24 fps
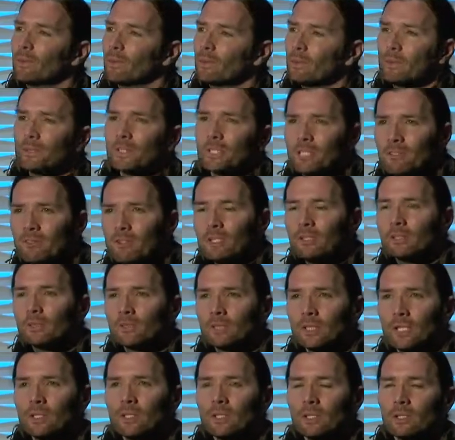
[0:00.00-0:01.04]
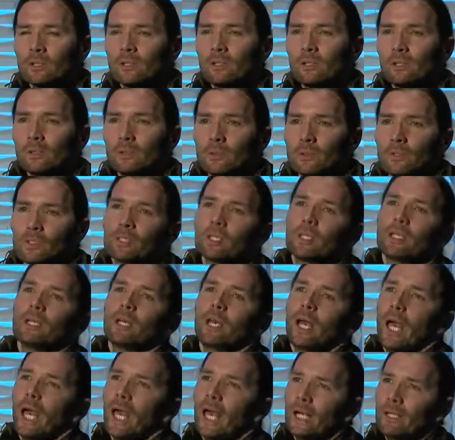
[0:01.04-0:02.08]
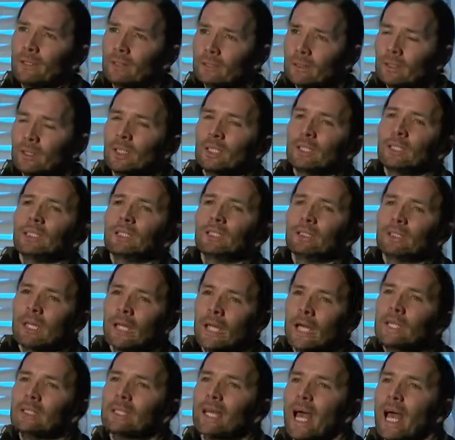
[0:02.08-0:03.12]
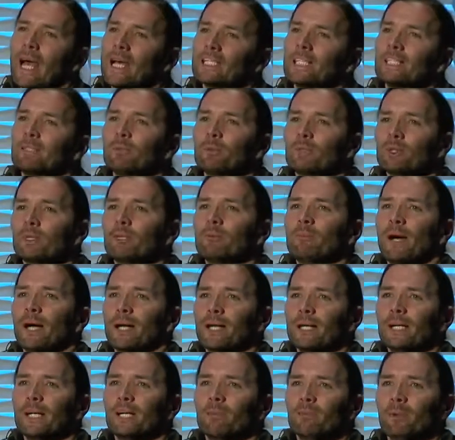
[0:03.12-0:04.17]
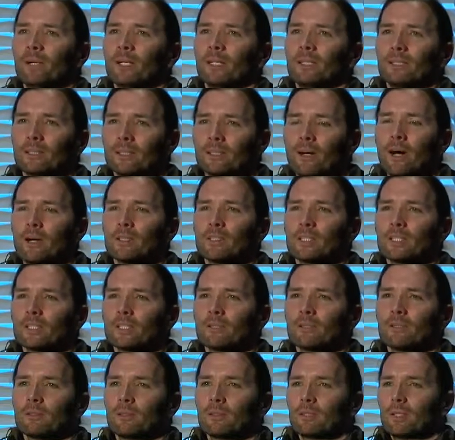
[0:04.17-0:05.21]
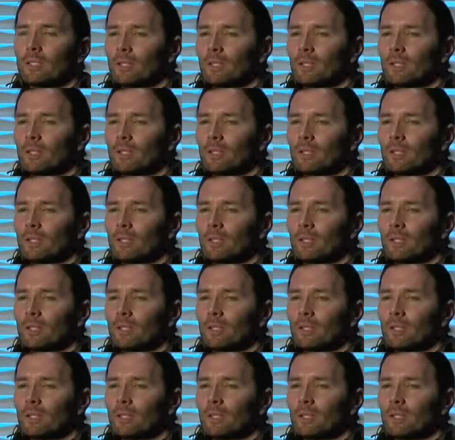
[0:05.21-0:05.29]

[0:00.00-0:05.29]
Well, the sphincter doesn't close, and acid will go back up in, causing the